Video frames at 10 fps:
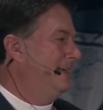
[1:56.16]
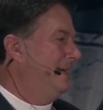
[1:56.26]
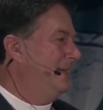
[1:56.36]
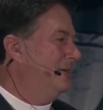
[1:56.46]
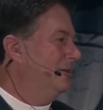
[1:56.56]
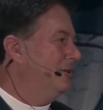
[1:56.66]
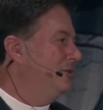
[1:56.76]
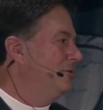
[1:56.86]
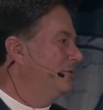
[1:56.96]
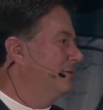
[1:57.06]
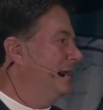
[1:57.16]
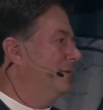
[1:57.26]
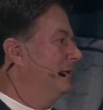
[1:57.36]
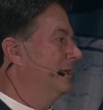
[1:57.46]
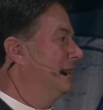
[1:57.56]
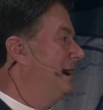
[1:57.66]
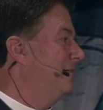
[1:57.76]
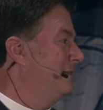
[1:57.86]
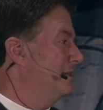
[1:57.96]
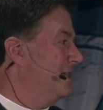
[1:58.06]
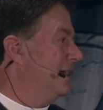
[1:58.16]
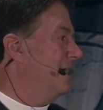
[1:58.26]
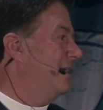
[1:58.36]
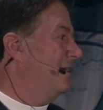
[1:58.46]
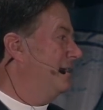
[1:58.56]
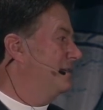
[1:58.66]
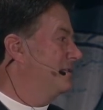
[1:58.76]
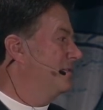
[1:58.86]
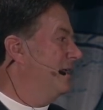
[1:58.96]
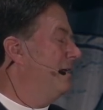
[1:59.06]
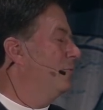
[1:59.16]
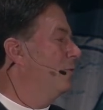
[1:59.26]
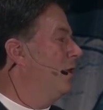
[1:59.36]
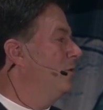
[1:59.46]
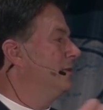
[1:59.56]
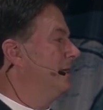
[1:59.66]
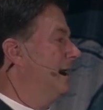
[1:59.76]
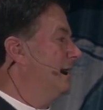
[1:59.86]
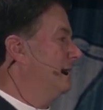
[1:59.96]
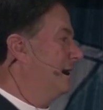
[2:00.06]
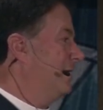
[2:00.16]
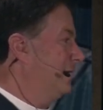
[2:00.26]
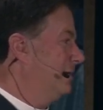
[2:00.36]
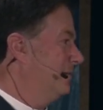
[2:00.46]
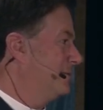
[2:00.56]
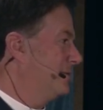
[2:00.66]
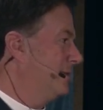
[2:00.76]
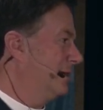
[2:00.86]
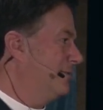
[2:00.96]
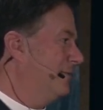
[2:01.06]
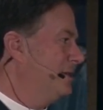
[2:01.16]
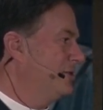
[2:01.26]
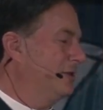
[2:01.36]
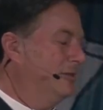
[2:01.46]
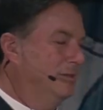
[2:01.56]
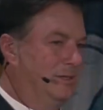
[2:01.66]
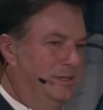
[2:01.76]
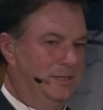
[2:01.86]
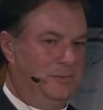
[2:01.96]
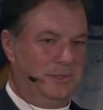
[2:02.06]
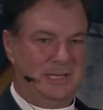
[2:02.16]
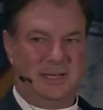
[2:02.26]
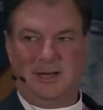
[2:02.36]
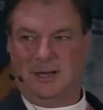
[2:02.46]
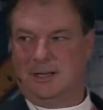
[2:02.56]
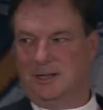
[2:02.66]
And our youth, they really loved this. They got on it. So they rode the elevator. So at convention, you would get on